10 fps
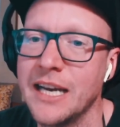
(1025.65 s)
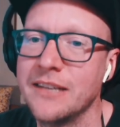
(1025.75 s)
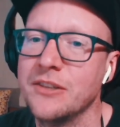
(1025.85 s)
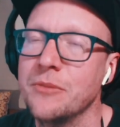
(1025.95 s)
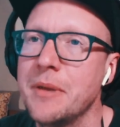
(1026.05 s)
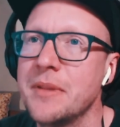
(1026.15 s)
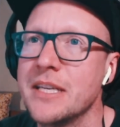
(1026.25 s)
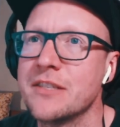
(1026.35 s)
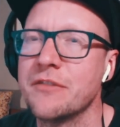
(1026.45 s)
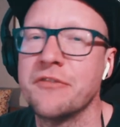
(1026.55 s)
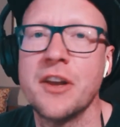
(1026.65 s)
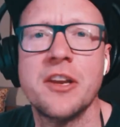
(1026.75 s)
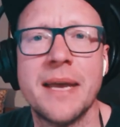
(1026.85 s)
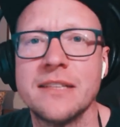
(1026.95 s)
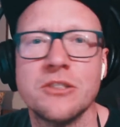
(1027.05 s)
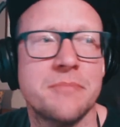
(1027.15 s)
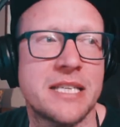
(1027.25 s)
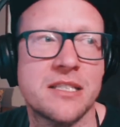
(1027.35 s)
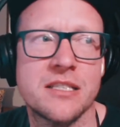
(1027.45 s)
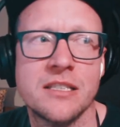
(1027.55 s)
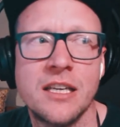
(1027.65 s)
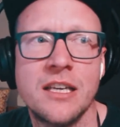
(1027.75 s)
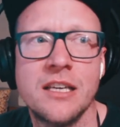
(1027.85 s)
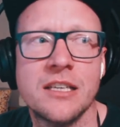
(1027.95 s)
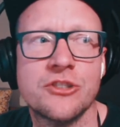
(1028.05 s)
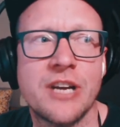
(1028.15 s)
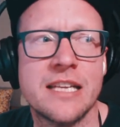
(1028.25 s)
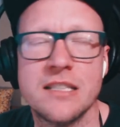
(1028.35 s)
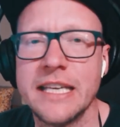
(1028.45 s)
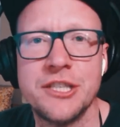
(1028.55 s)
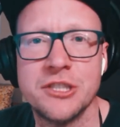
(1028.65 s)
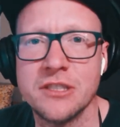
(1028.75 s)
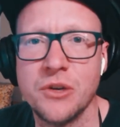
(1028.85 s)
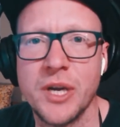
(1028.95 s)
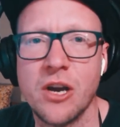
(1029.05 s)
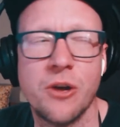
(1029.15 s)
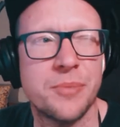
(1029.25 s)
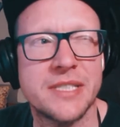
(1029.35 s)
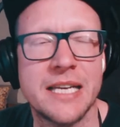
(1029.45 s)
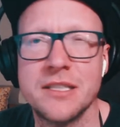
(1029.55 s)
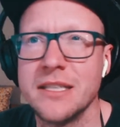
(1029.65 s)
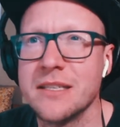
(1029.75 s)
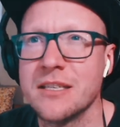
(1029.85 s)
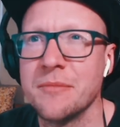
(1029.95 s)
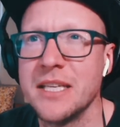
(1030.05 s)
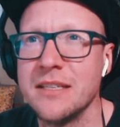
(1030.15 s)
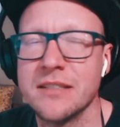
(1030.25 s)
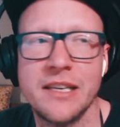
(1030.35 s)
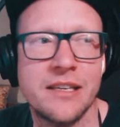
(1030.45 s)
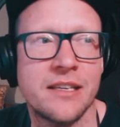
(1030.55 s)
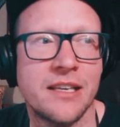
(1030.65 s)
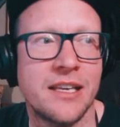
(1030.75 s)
I don't know. Maybe is there a fundamental mistranslation going on potentially in some of these like